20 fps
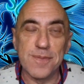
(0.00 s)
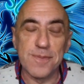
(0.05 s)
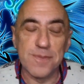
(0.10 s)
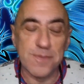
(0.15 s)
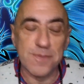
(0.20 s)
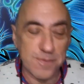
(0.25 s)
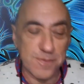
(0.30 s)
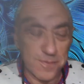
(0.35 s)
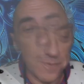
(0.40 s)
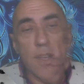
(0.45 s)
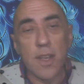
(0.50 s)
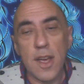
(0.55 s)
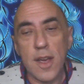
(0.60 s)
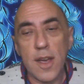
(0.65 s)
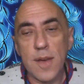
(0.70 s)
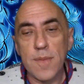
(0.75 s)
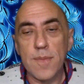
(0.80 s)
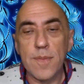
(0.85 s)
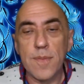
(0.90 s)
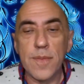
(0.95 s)

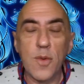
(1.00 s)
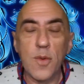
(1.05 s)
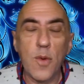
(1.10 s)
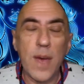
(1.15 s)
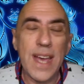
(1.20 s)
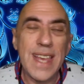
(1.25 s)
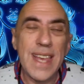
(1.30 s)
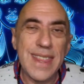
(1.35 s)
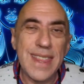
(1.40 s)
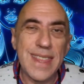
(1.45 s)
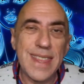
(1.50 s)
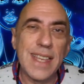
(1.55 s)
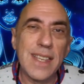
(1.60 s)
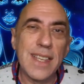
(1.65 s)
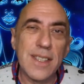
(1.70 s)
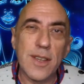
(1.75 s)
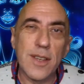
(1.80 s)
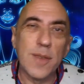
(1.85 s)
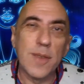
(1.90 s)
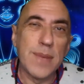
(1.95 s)
Virgo, the way
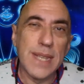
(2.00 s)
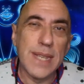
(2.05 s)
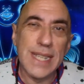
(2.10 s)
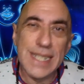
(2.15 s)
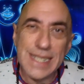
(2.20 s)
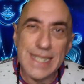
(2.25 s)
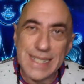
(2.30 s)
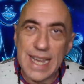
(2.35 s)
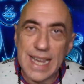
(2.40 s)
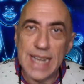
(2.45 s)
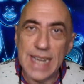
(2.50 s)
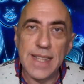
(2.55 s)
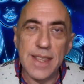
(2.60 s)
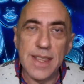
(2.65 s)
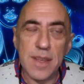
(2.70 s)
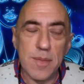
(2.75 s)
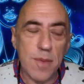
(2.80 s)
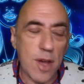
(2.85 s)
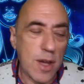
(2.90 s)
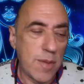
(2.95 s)
things are being done at the
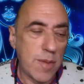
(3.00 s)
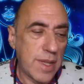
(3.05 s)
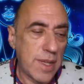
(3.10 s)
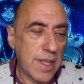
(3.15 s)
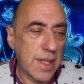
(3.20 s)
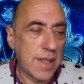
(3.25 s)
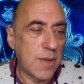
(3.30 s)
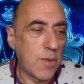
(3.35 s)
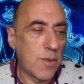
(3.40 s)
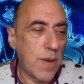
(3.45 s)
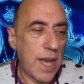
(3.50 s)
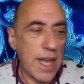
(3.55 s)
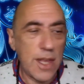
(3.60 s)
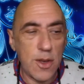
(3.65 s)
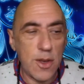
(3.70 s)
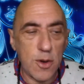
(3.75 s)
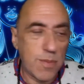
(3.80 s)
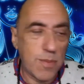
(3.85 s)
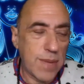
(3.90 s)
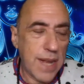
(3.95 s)
moment, the way
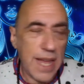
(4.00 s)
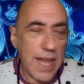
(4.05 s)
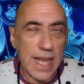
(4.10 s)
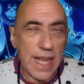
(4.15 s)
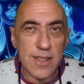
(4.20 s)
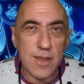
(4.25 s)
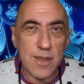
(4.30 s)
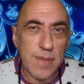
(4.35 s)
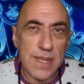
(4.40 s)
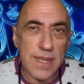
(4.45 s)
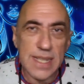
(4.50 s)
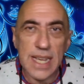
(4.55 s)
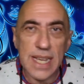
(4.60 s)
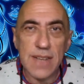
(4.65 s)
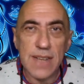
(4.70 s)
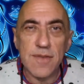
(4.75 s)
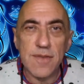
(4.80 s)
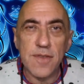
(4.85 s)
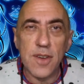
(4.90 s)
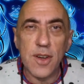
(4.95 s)
your plans are busy
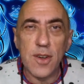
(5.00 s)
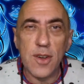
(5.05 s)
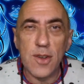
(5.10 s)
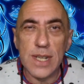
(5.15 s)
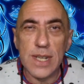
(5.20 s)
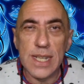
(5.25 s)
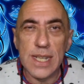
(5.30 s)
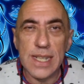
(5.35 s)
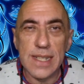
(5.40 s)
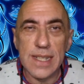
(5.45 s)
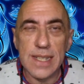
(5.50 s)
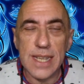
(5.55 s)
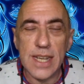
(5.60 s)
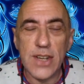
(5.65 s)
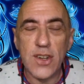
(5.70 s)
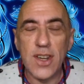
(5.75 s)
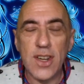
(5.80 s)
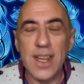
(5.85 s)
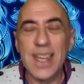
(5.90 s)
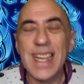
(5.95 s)
unfolding,
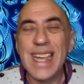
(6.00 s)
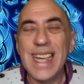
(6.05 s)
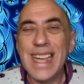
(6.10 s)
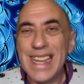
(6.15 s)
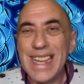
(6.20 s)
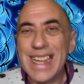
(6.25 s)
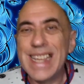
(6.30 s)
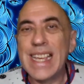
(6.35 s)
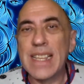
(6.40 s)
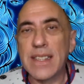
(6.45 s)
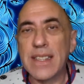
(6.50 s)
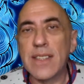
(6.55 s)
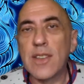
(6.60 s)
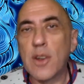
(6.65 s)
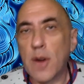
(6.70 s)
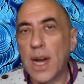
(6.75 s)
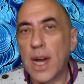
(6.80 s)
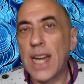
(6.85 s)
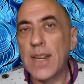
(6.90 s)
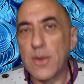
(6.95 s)
etc., isn't
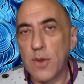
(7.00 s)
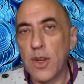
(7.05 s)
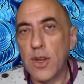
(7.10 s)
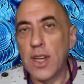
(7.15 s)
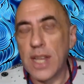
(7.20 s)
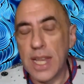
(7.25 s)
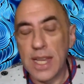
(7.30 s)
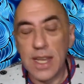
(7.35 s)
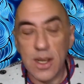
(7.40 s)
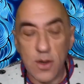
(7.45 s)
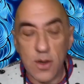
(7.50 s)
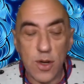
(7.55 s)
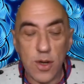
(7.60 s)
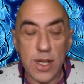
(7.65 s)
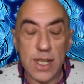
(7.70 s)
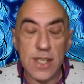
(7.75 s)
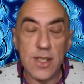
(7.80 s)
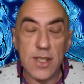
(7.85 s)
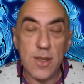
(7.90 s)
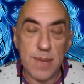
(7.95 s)
quite working
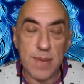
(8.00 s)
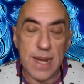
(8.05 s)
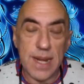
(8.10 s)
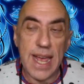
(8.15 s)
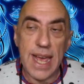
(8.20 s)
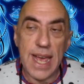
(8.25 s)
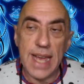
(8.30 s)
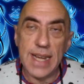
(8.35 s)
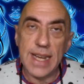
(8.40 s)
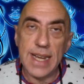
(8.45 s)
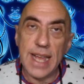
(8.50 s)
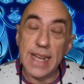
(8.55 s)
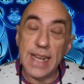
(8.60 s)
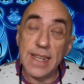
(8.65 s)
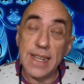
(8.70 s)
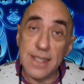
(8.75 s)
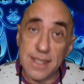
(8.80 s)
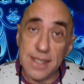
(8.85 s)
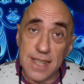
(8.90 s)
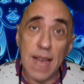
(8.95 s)
according to plan and
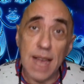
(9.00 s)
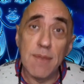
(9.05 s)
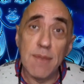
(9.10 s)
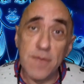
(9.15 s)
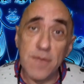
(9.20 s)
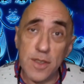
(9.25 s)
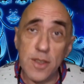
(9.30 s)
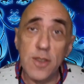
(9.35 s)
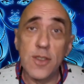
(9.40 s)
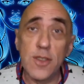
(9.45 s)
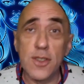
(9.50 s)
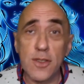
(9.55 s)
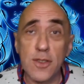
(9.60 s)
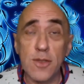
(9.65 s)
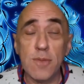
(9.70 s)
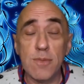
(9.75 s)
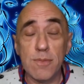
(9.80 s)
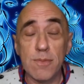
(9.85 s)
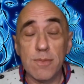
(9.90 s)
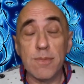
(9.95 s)
it's time for you to
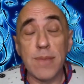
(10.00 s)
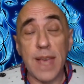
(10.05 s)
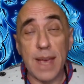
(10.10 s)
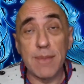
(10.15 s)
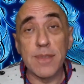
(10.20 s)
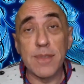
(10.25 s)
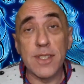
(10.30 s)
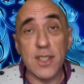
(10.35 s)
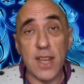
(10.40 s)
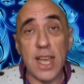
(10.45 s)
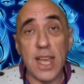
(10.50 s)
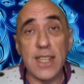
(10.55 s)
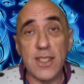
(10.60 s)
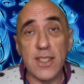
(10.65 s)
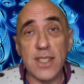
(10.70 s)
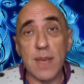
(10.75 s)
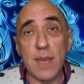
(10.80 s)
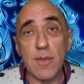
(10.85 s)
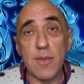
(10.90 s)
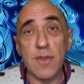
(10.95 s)
perhaps change
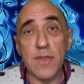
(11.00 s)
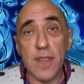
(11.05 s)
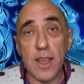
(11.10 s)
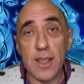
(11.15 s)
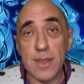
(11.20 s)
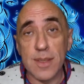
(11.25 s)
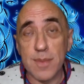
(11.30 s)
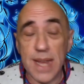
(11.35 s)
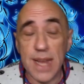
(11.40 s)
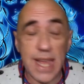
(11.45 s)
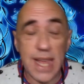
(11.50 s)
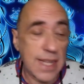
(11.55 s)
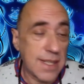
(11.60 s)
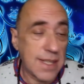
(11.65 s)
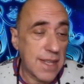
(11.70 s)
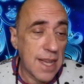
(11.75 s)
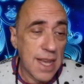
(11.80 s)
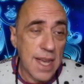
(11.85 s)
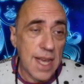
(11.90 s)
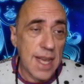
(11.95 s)
some of those plans
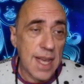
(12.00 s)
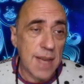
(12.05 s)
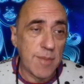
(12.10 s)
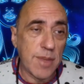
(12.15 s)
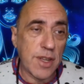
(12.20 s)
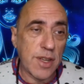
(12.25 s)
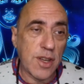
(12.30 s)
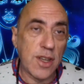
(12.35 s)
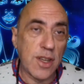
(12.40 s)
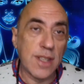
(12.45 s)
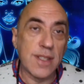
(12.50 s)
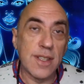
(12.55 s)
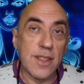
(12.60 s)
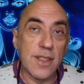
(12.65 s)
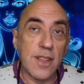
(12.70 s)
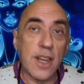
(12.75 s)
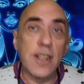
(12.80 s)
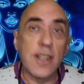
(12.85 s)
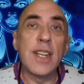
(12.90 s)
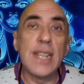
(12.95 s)
because
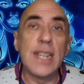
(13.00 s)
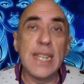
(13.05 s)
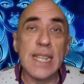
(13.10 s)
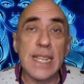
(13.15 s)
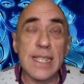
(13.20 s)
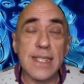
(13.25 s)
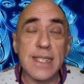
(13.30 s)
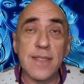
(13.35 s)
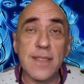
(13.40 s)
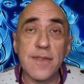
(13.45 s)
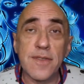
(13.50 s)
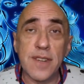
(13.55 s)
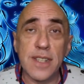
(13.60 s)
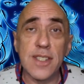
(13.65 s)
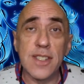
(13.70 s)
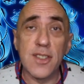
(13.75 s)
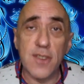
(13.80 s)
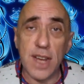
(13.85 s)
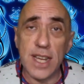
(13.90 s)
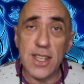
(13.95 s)
not only is the
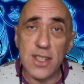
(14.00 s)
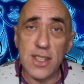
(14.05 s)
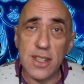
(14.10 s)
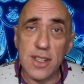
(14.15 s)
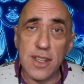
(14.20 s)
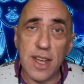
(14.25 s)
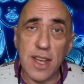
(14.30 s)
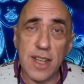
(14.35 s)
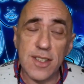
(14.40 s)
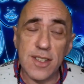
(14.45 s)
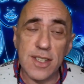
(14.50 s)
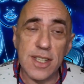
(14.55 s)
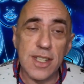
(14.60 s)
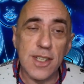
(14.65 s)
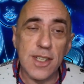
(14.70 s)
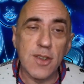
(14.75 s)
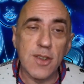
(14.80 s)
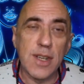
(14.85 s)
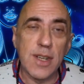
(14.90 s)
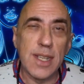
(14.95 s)
frustration going to
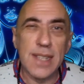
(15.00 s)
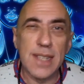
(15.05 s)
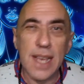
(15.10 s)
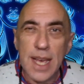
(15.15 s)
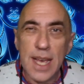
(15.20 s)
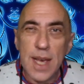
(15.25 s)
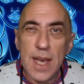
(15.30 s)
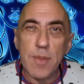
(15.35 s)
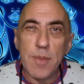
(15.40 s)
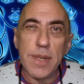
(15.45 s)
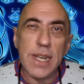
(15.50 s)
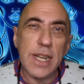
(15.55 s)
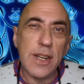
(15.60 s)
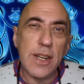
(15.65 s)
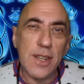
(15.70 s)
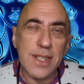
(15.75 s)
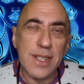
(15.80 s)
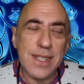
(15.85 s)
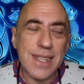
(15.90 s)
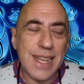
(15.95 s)
increase but it
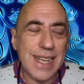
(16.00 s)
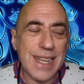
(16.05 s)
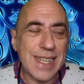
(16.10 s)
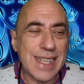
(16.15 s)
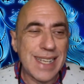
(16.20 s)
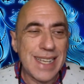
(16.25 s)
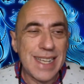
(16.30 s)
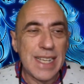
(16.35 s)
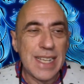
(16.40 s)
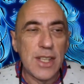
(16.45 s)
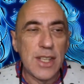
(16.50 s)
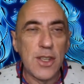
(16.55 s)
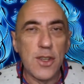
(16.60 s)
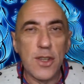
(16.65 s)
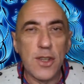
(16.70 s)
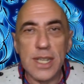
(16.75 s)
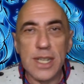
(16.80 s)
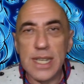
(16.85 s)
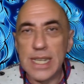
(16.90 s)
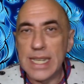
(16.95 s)
looks like
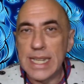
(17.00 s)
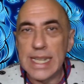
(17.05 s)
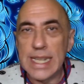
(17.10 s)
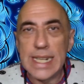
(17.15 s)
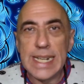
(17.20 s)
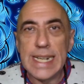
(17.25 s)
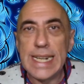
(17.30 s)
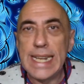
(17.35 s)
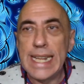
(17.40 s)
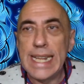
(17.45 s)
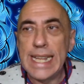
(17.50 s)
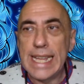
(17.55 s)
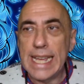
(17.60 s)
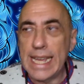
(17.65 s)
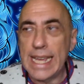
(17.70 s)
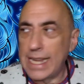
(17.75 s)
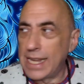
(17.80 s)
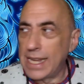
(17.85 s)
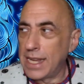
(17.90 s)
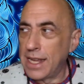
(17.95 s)
you're
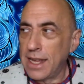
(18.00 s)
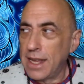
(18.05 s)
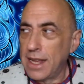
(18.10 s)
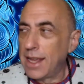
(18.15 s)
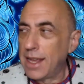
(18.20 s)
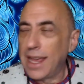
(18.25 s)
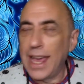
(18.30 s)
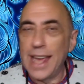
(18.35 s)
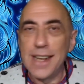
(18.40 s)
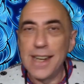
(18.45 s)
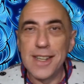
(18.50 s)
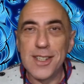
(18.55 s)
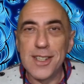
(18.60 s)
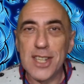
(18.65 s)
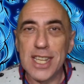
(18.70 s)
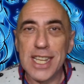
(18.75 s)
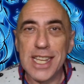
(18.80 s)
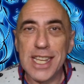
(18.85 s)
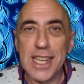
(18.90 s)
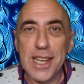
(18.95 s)
leaking
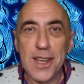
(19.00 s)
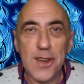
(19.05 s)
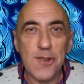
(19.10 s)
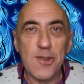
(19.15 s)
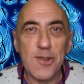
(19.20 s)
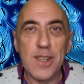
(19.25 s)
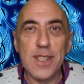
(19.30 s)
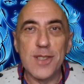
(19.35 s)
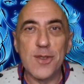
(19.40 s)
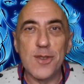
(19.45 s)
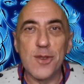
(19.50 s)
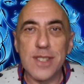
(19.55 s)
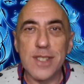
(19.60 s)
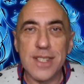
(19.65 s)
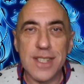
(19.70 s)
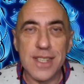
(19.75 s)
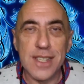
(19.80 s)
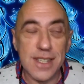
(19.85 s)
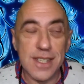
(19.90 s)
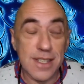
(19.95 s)
energy
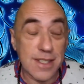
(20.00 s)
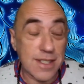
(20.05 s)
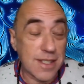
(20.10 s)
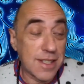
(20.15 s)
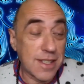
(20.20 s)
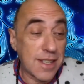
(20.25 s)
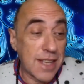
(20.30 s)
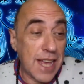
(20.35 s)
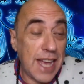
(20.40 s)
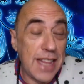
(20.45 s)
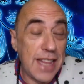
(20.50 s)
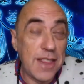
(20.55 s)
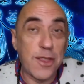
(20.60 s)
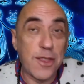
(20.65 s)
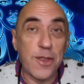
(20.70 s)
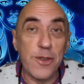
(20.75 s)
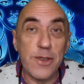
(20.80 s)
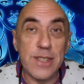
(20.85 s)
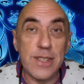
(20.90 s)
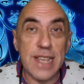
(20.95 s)
resources
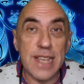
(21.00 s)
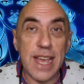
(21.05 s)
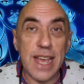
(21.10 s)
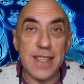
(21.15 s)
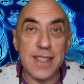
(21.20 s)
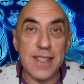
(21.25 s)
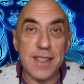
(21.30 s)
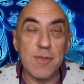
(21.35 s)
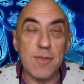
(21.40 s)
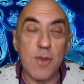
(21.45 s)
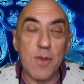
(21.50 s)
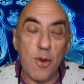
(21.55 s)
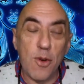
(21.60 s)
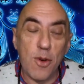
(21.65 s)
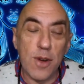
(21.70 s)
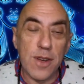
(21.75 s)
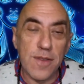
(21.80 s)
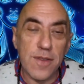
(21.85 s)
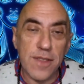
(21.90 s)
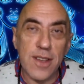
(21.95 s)
enthusiasm
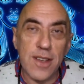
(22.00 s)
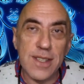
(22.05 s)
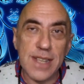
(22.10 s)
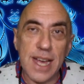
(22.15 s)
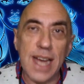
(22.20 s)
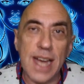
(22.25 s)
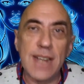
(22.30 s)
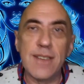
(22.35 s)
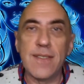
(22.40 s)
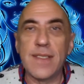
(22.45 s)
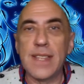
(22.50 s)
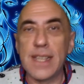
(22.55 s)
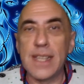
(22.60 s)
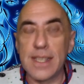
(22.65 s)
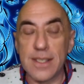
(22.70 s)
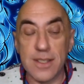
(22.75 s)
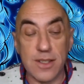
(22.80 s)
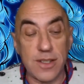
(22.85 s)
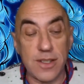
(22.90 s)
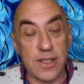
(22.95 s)
all of those kind of
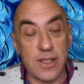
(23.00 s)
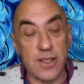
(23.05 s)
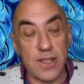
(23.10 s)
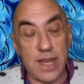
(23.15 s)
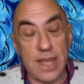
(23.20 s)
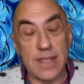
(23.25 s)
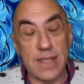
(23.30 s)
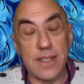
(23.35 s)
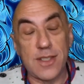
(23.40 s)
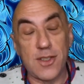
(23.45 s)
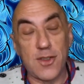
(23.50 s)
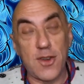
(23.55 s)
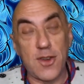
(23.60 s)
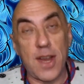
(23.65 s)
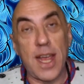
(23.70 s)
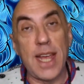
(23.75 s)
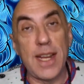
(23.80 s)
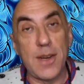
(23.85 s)
things could just drain